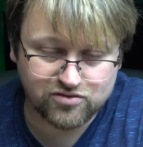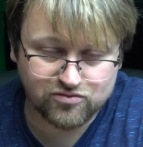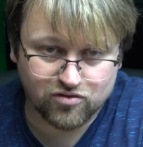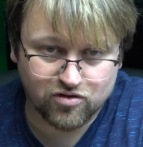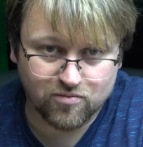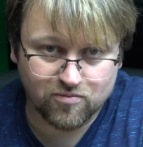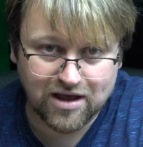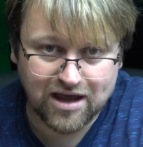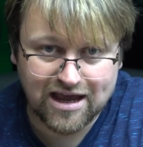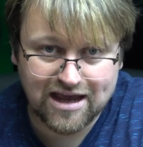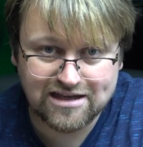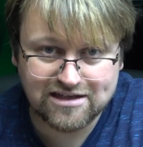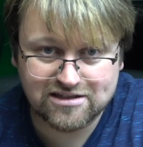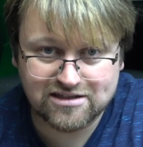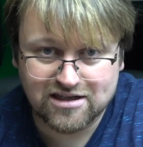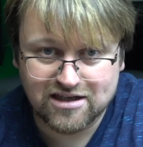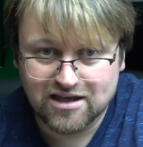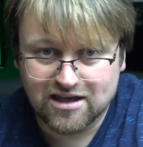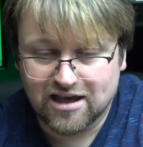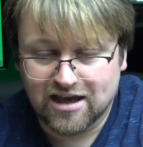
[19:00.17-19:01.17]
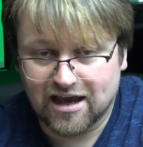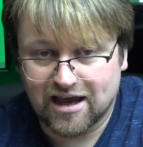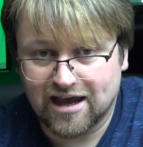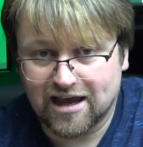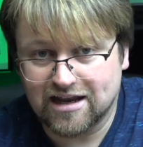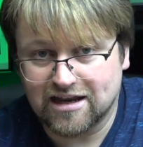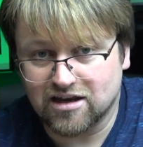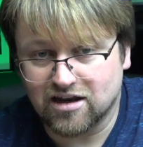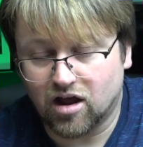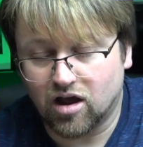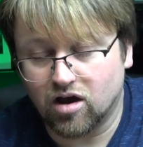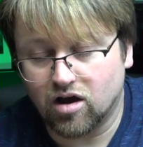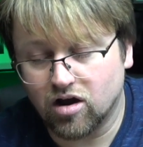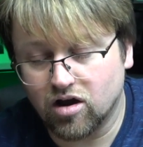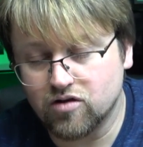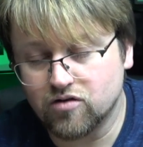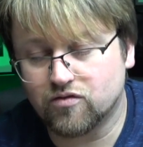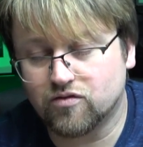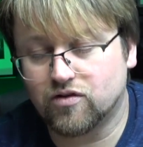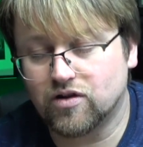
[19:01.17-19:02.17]
from Ace, and
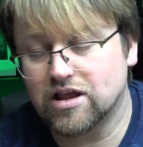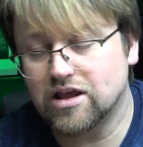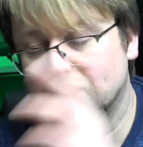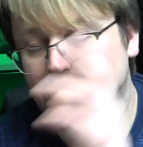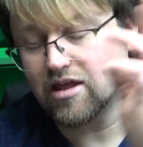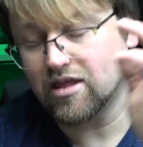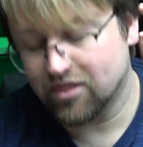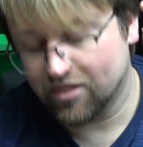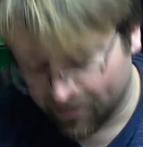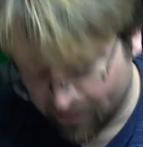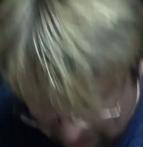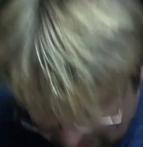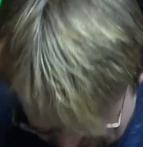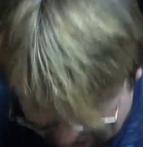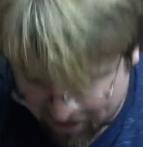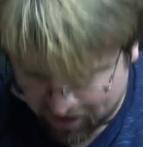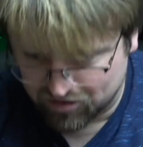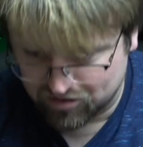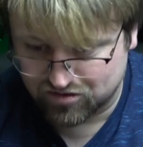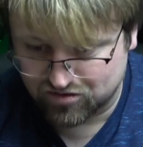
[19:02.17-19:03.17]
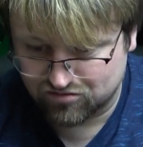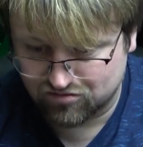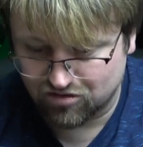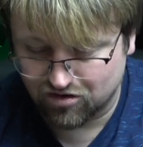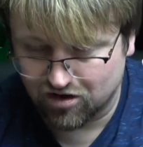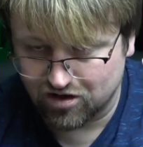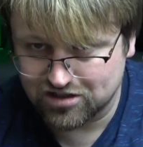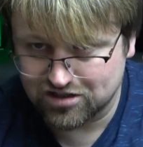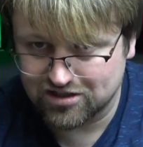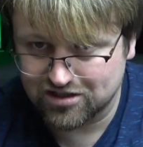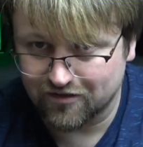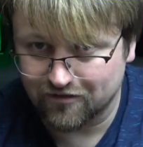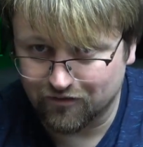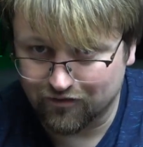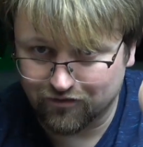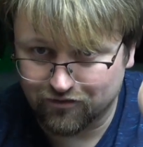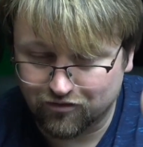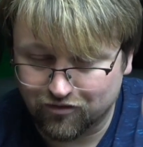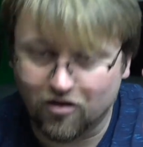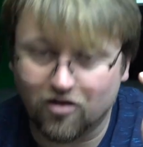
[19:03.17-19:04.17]
hopefully, fingers crossed,
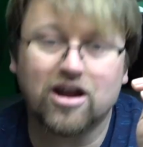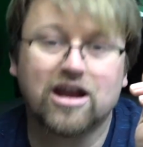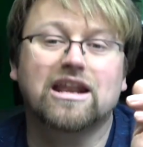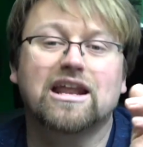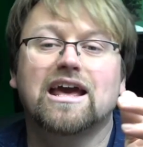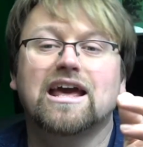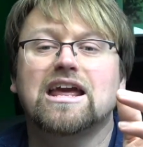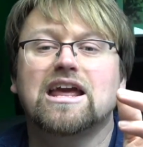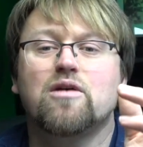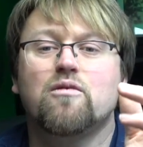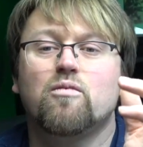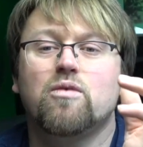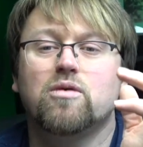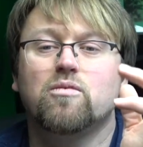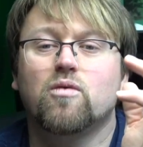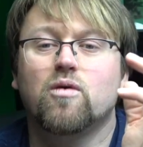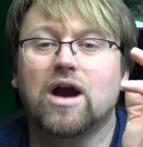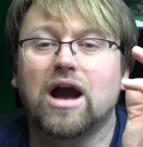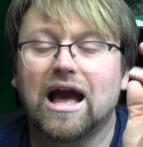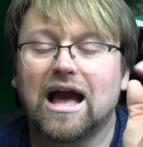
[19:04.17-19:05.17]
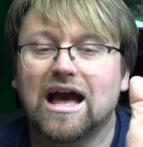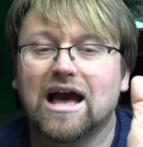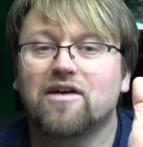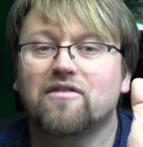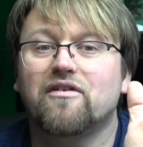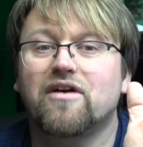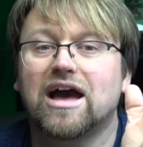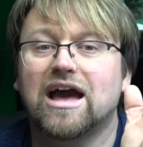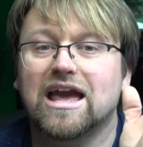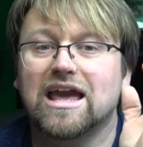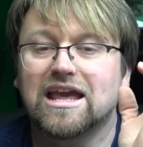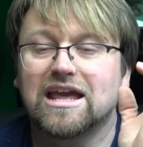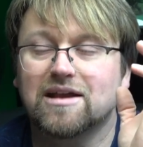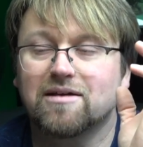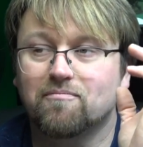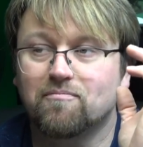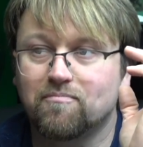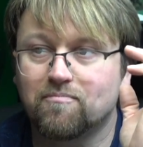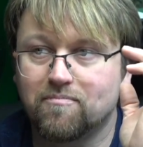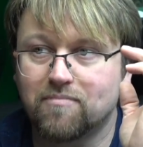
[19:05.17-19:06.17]
Friday we will have a
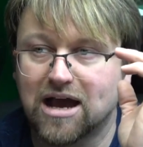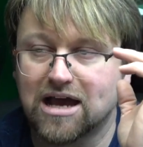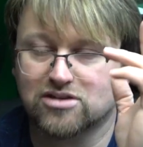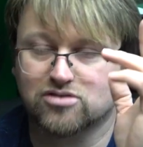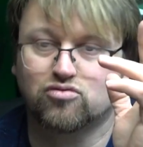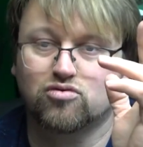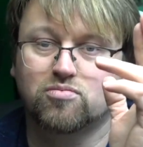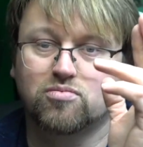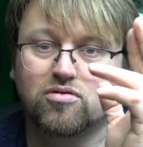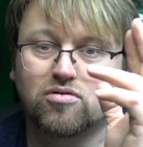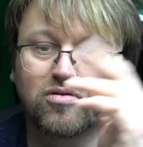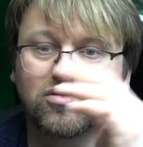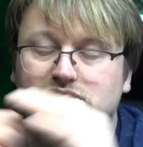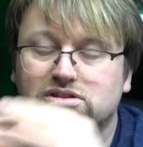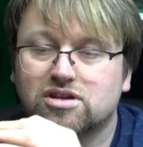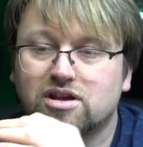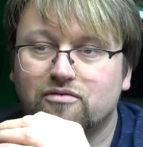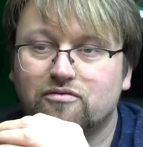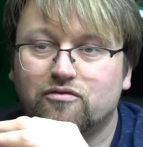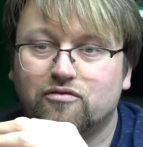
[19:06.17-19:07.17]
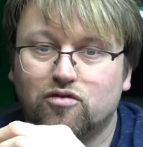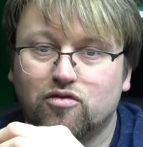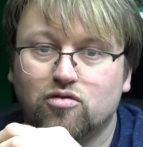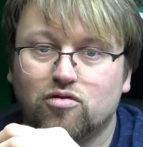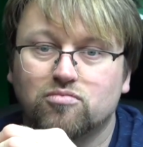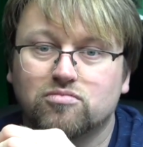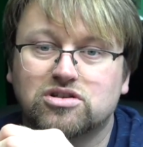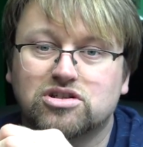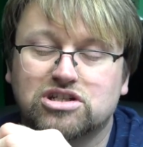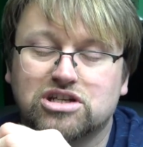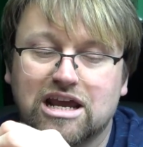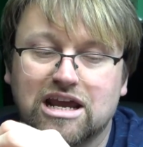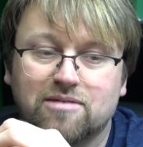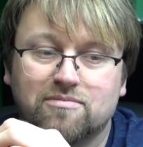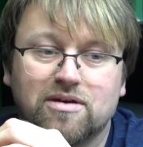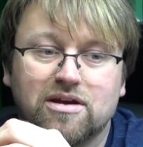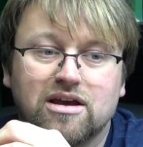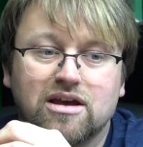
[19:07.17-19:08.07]
battle report, some form, shape.